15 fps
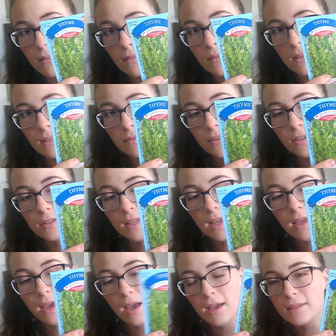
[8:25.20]
This feels
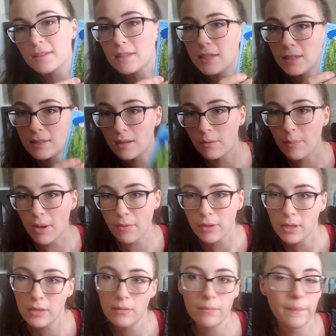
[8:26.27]
like it has a decent amount
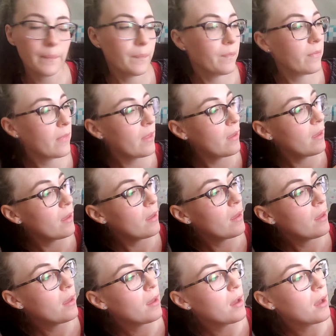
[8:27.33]
in it.
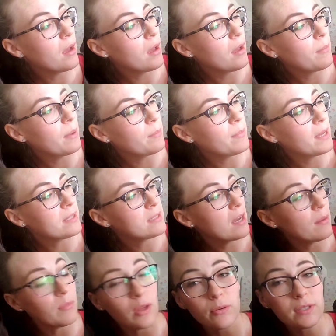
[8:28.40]

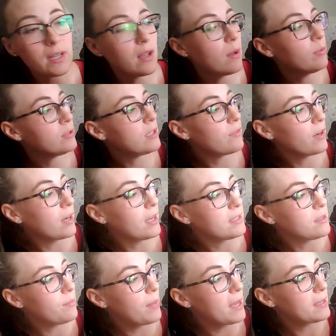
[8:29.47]
There was a couple different kinds
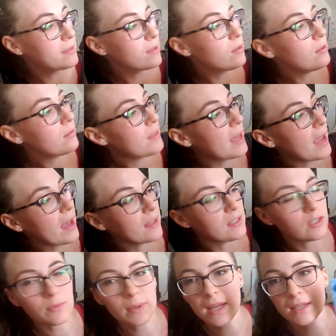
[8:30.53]
of basil. They had
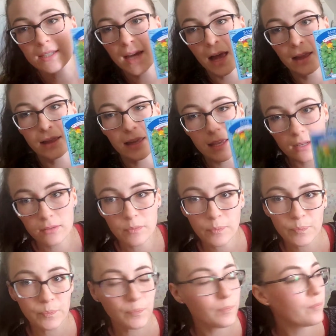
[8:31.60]
sweet Italian
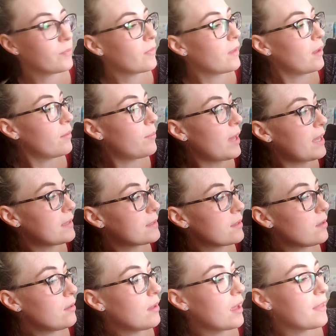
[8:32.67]

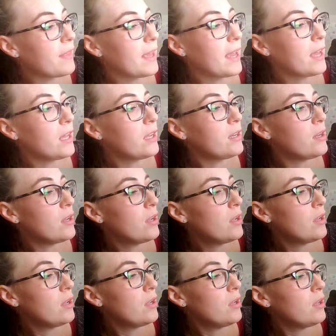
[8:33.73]
basil, and they had
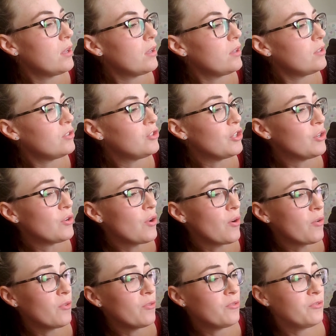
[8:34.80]

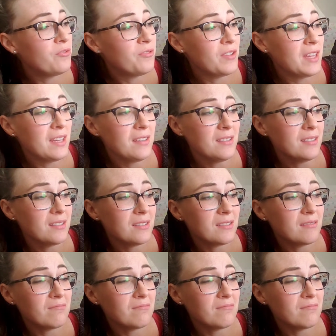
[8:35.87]
Genovese.